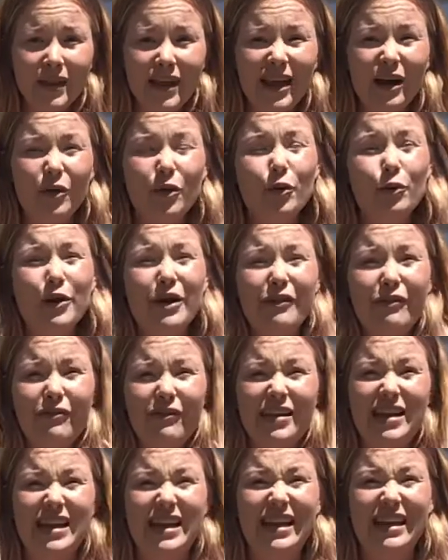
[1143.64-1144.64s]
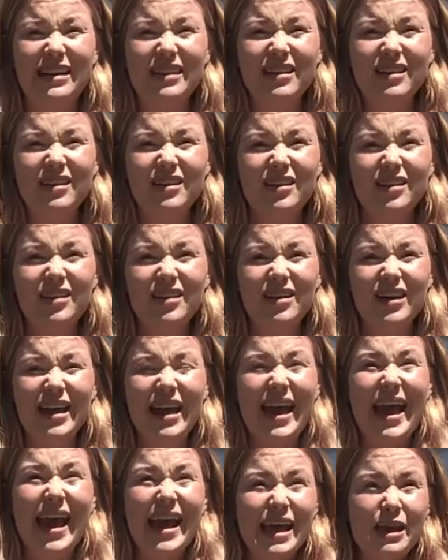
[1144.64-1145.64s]
or we're feeling
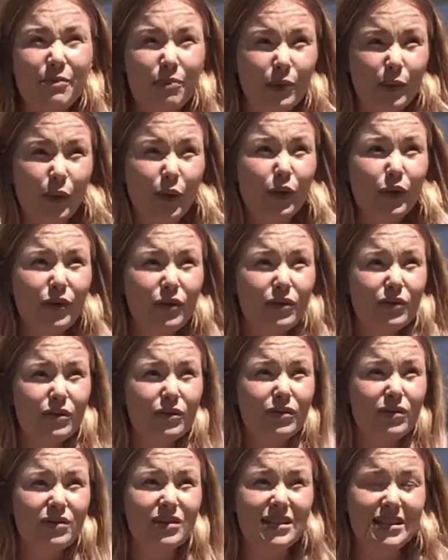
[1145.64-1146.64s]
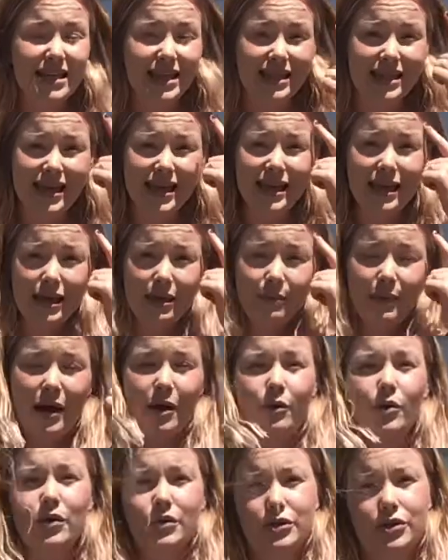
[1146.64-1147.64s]
able to think about
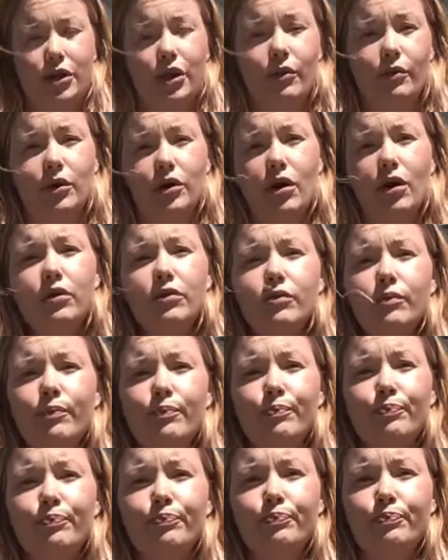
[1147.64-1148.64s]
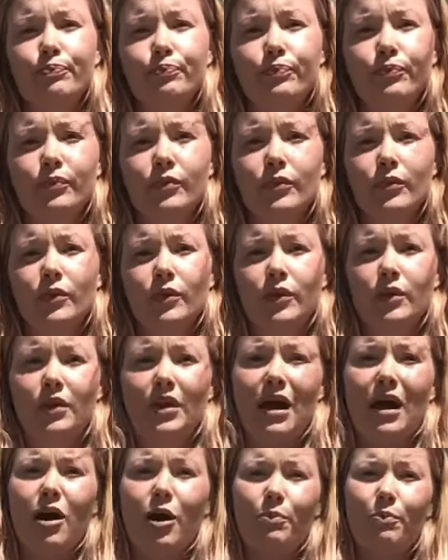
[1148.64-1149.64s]
what's going on,
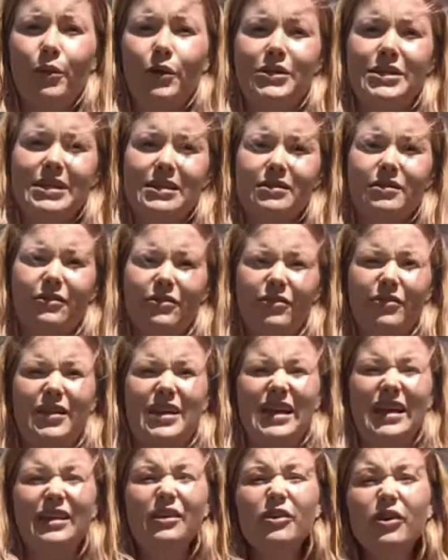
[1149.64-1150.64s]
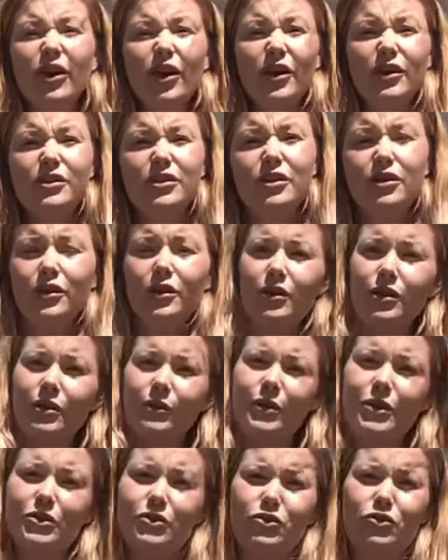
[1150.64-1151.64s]
that our bodies are feeling good,
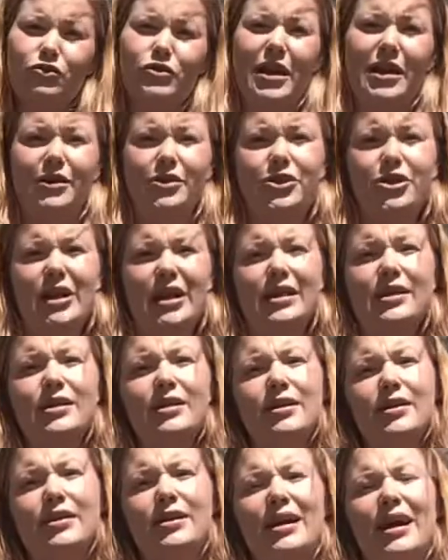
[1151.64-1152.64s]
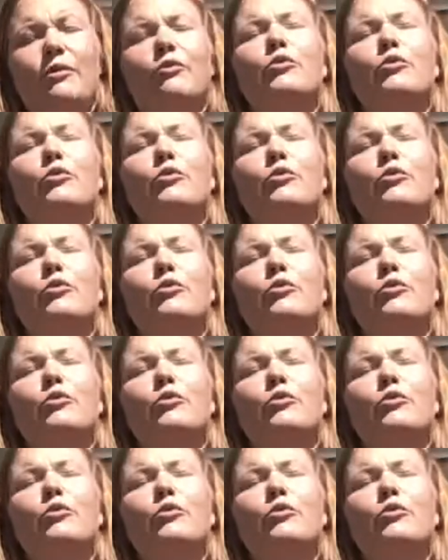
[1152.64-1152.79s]
we're stretching and